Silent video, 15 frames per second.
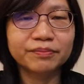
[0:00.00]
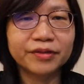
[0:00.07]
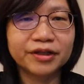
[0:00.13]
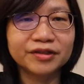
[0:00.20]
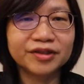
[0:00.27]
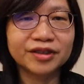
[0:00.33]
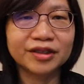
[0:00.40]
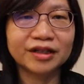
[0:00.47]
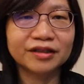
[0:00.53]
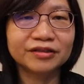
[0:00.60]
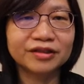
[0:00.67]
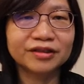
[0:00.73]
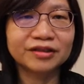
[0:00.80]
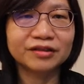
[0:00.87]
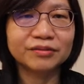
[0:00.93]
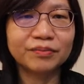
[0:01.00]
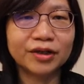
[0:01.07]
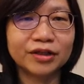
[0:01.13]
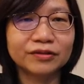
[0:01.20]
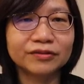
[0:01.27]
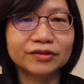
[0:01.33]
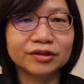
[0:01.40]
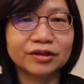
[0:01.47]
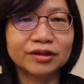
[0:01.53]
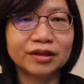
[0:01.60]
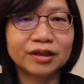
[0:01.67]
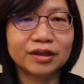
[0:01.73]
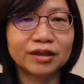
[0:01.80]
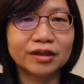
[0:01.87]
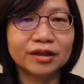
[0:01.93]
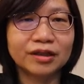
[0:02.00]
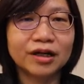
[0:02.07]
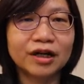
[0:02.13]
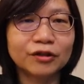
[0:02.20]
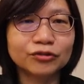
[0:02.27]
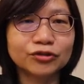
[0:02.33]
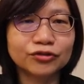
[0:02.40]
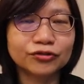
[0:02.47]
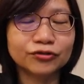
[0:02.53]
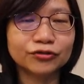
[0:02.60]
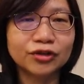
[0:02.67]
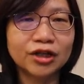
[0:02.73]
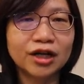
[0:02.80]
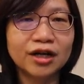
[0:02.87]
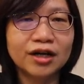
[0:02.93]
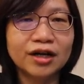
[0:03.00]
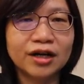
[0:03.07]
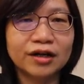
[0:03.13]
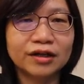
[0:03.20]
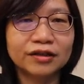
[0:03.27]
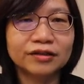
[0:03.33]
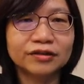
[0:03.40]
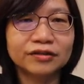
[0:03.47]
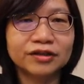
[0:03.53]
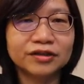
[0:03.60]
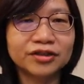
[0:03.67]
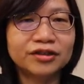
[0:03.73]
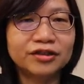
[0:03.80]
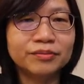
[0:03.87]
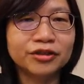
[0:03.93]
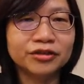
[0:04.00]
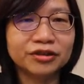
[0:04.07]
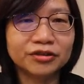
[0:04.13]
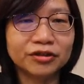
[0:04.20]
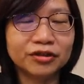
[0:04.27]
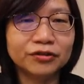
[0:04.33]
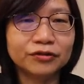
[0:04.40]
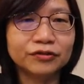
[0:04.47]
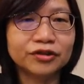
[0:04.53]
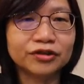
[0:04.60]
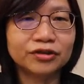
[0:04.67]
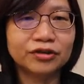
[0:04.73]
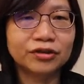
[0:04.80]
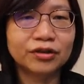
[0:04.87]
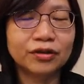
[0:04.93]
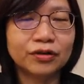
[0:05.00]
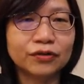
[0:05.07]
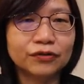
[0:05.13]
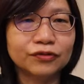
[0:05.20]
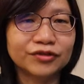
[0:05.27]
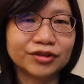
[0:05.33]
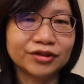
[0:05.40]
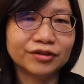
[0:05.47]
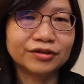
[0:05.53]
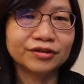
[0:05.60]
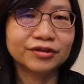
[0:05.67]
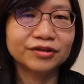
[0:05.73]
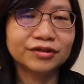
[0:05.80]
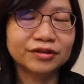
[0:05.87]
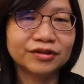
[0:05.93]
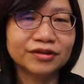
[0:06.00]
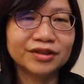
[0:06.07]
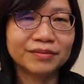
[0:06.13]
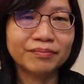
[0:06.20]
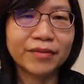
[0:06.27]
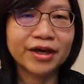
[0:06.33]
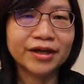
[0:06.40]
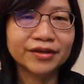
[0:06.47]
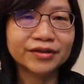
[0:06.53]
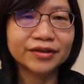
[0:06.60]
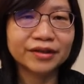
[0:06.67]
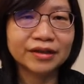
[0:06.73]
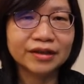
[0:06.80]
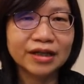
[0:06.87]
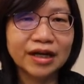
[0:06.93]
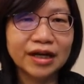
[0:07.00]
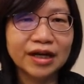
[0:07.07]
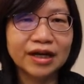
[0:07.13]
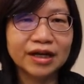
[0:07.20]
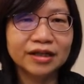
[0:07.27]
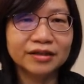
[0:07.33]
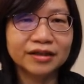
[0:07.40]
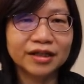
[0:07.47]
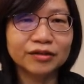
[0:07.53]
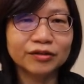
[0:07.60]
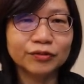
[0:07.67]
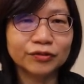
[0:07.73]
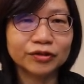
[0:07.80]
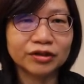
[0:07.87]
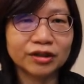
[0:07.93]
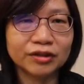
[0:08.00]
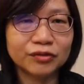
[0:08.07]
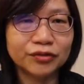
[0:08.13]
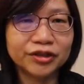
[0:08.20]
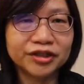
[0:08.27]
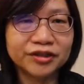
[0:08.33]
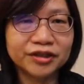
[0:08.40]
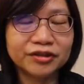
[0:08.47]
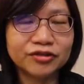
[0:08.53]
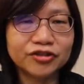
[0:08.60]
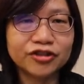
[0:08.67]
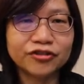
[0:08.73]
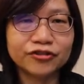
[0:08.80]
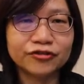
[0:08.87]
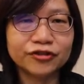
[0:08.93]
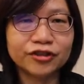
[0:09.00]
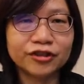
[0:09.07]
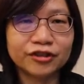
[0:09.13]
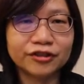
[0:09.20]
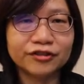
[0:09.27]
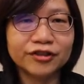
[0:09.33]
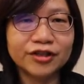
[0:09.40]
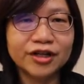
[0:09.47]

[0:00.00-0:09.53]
basic idea about how to determine the load or the demand. Then we are ready to